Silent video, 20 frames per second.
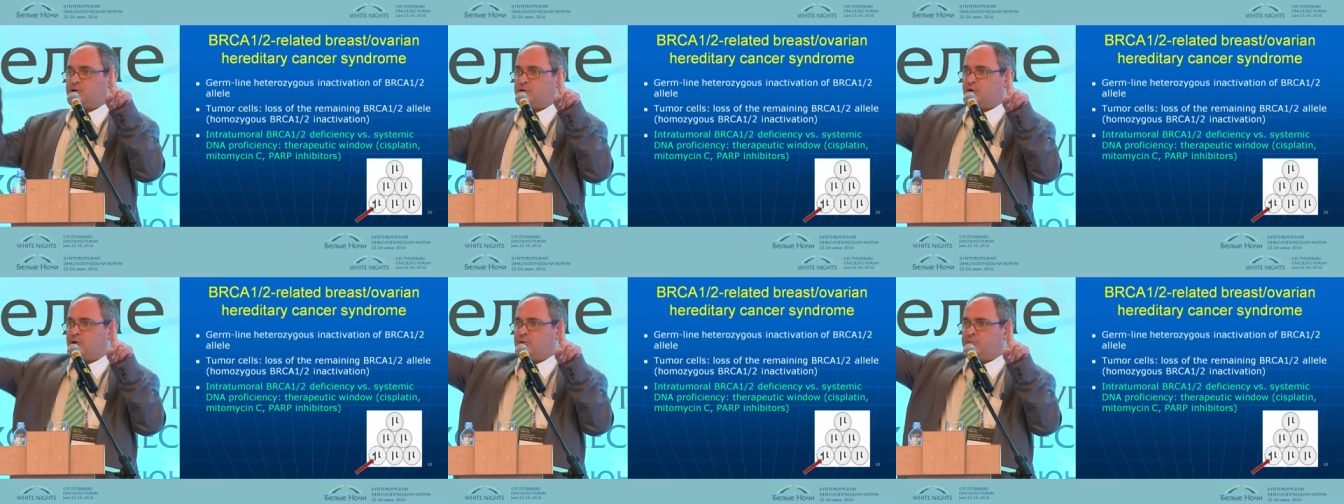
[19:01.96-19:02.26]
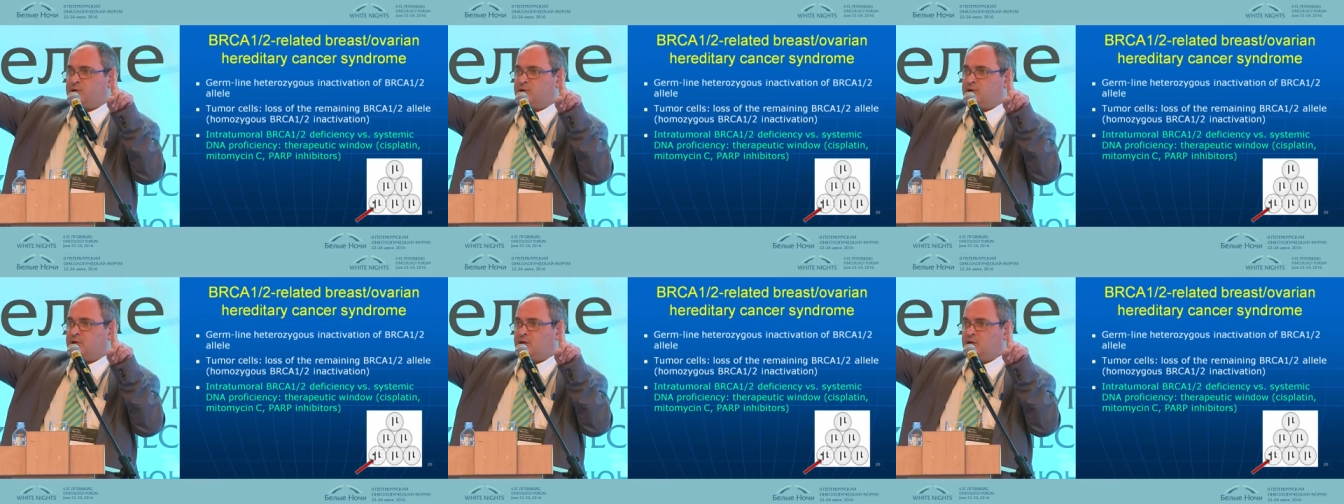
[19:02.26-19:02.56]

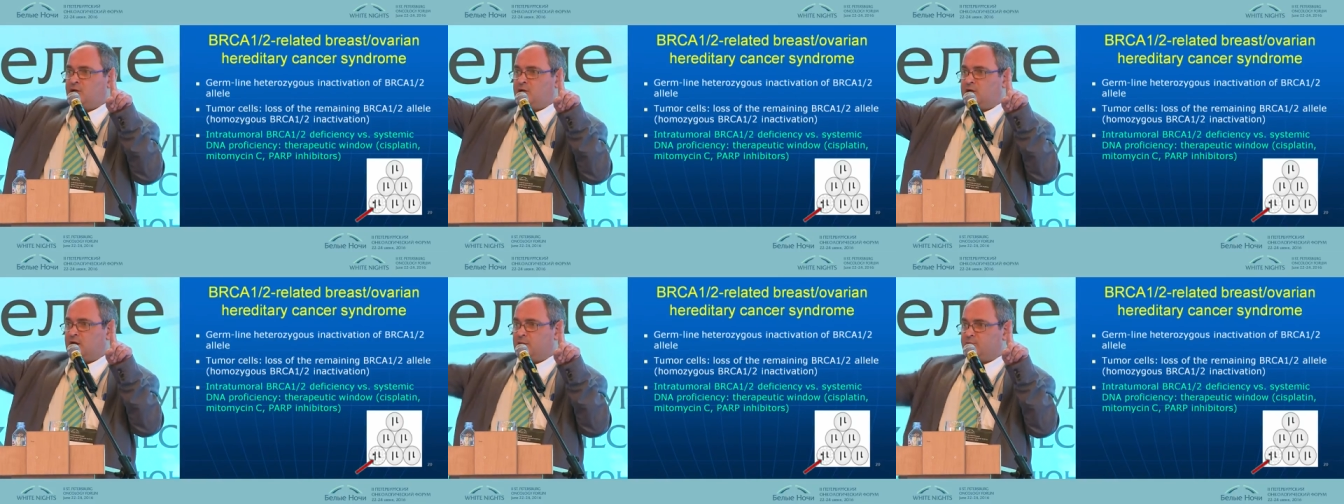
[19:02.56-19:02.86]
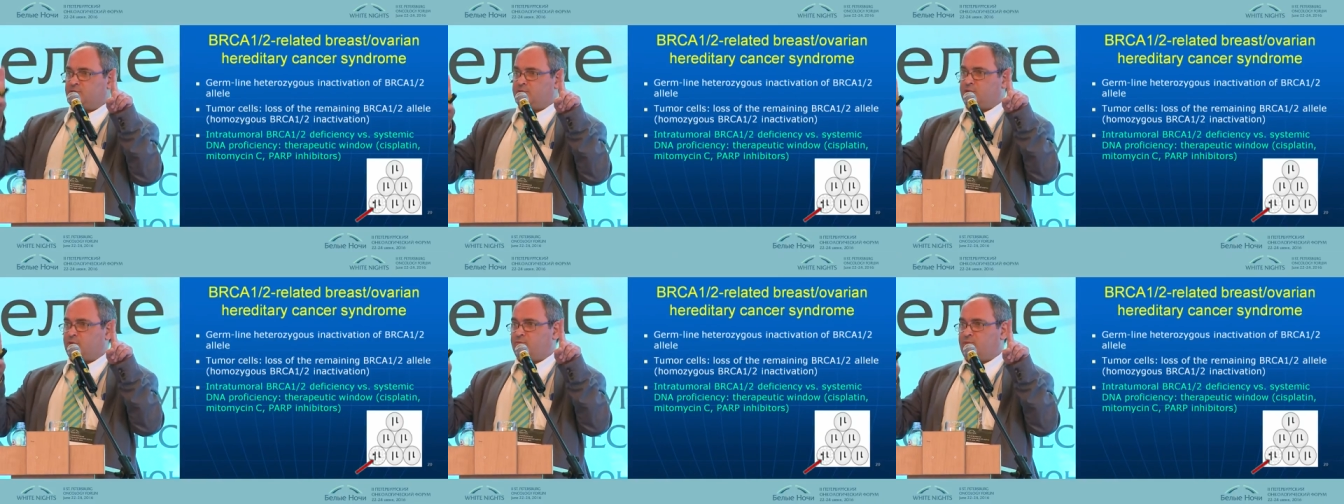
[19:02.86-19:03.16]
copy
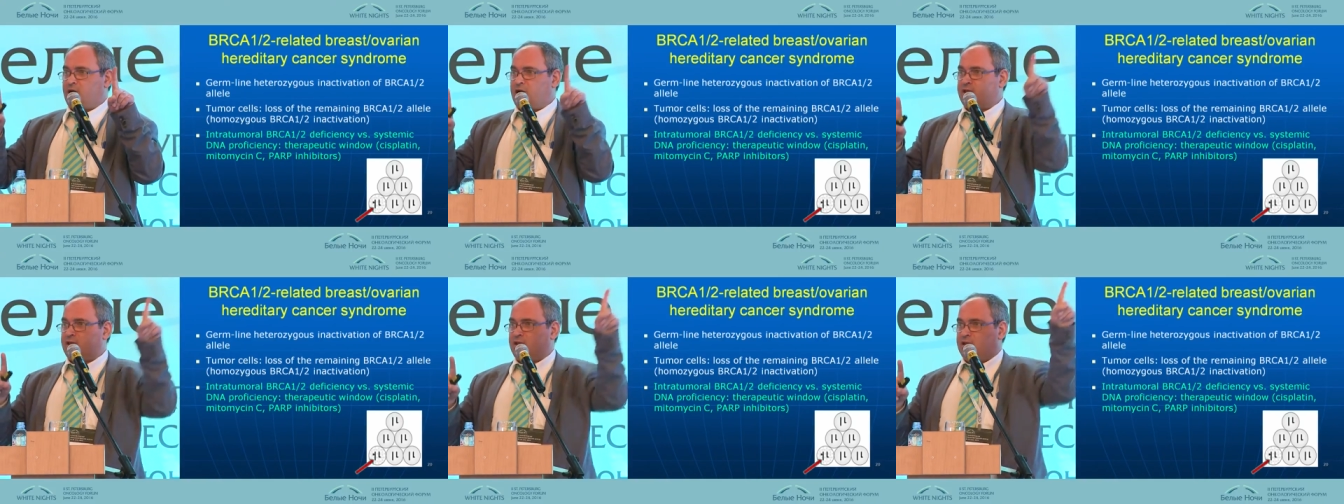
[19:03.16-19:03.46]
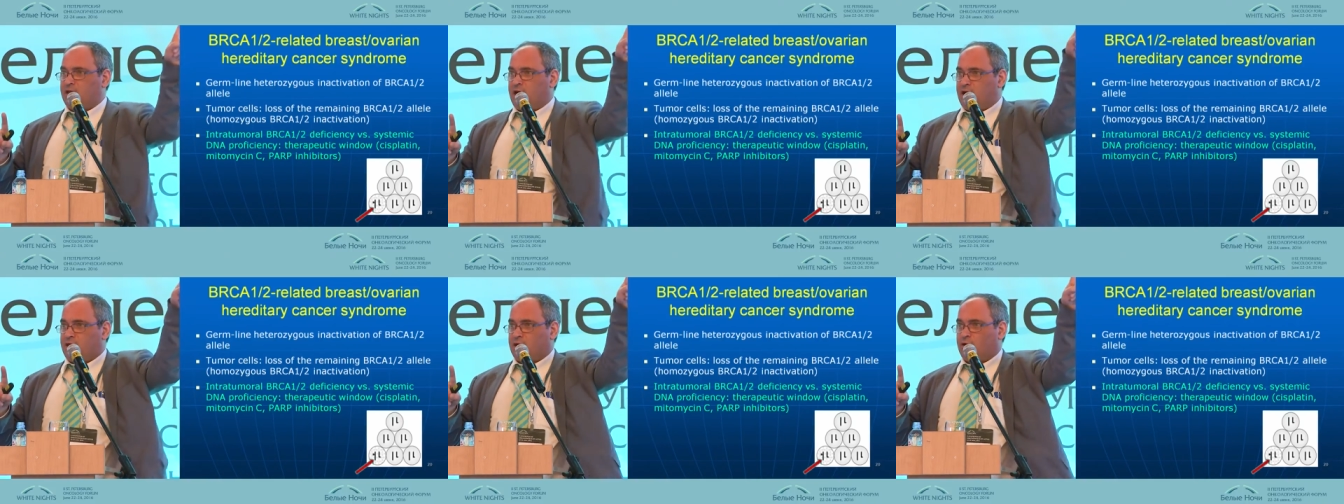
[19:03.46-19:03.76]
comes from mother,
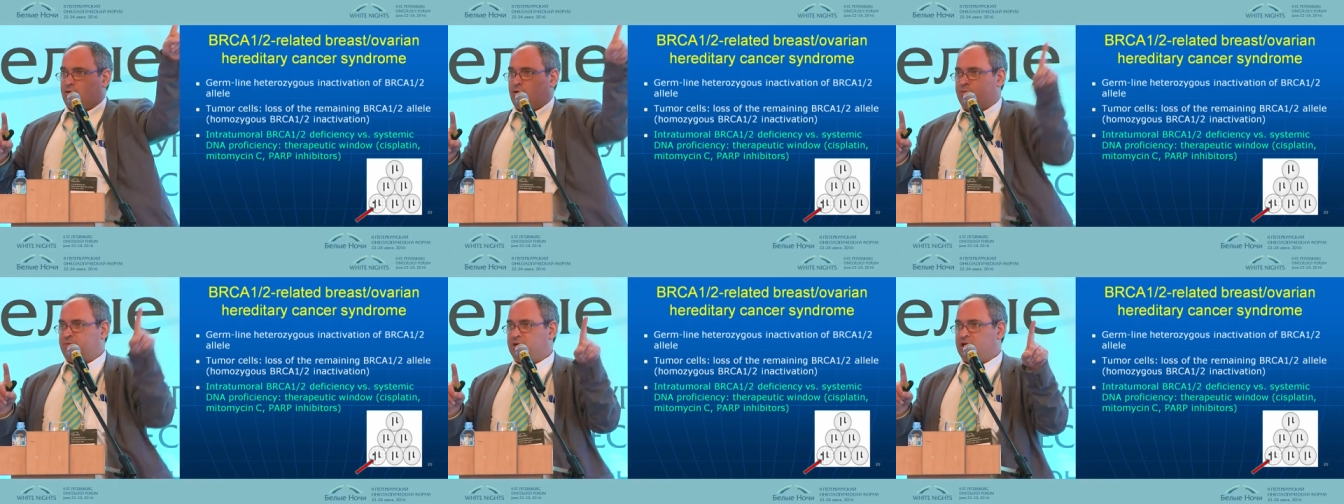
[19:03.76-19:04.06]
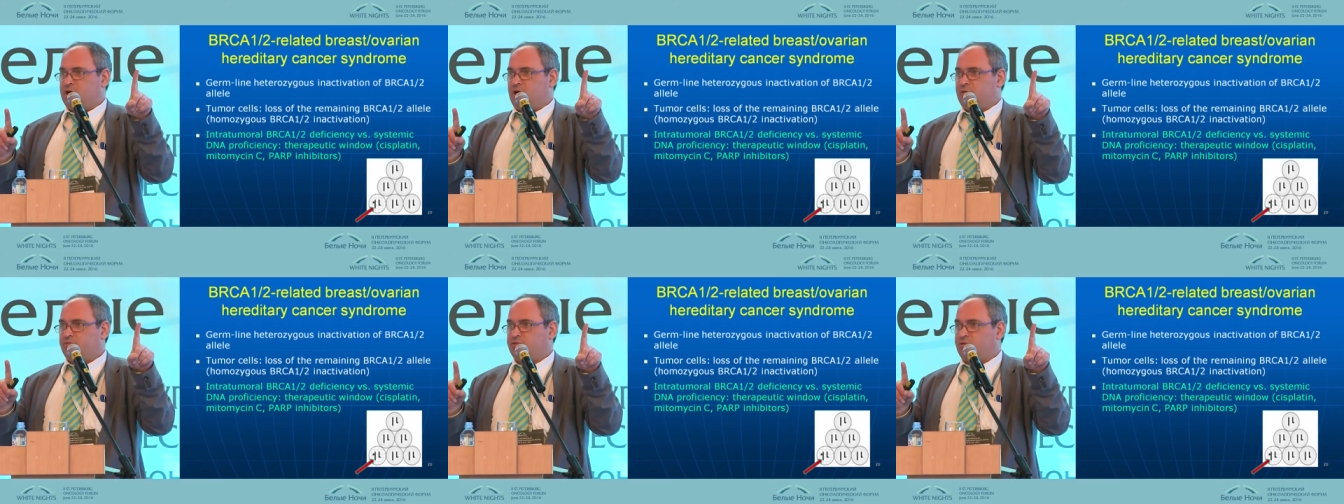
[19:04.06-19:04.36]
another copy
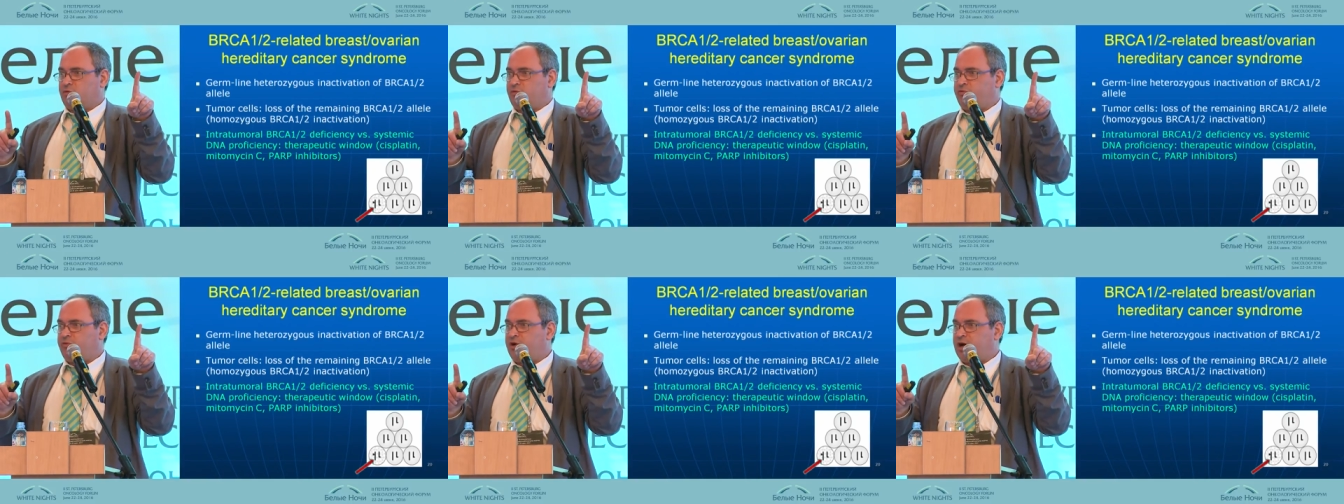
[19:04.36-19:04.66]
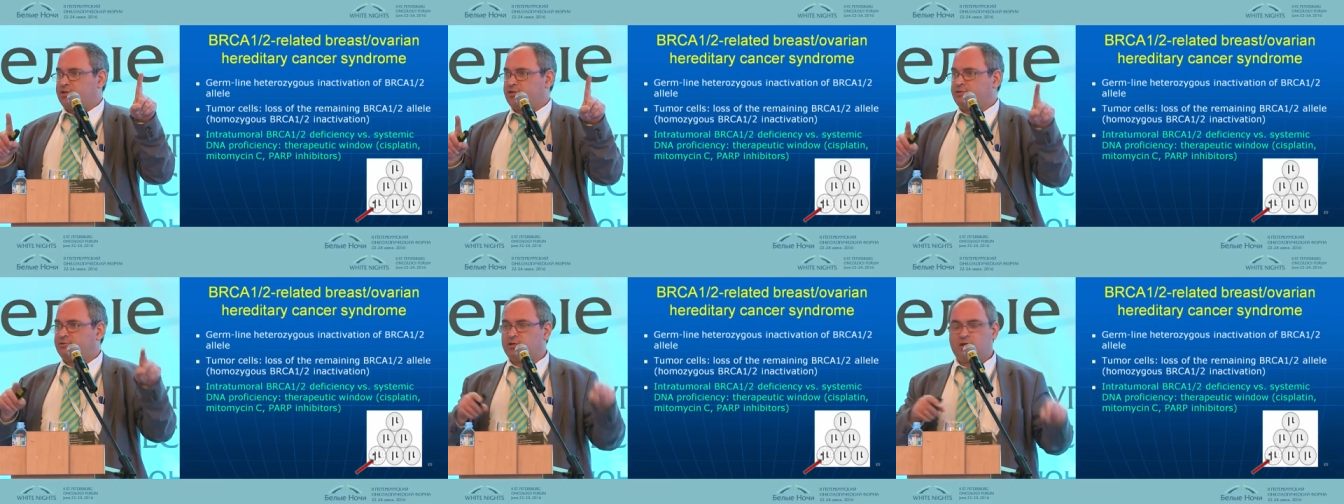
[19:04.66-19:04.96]
comes from
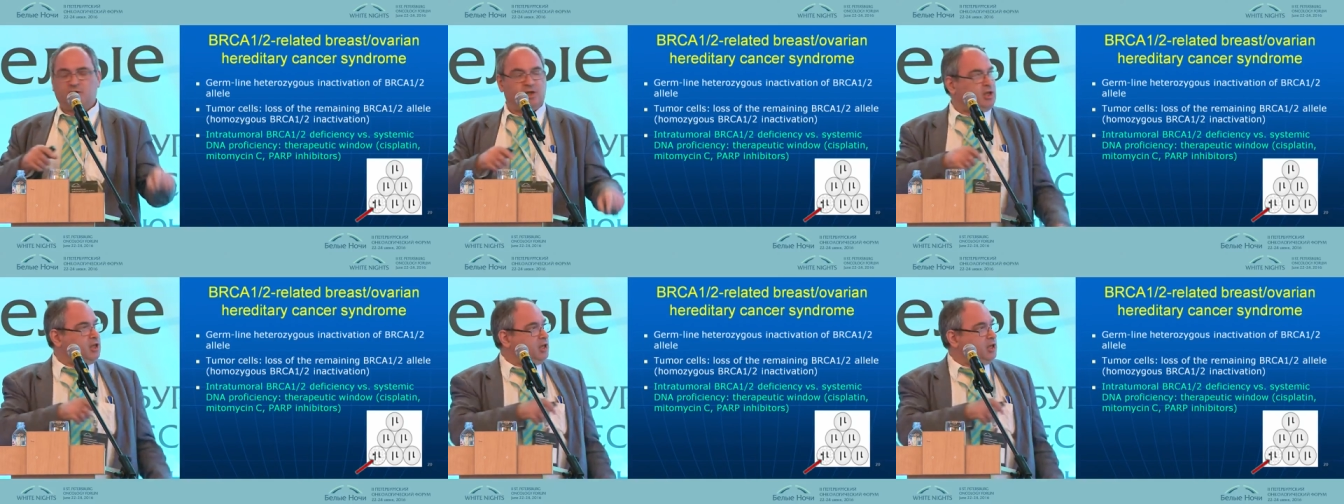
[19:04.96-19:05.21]
father,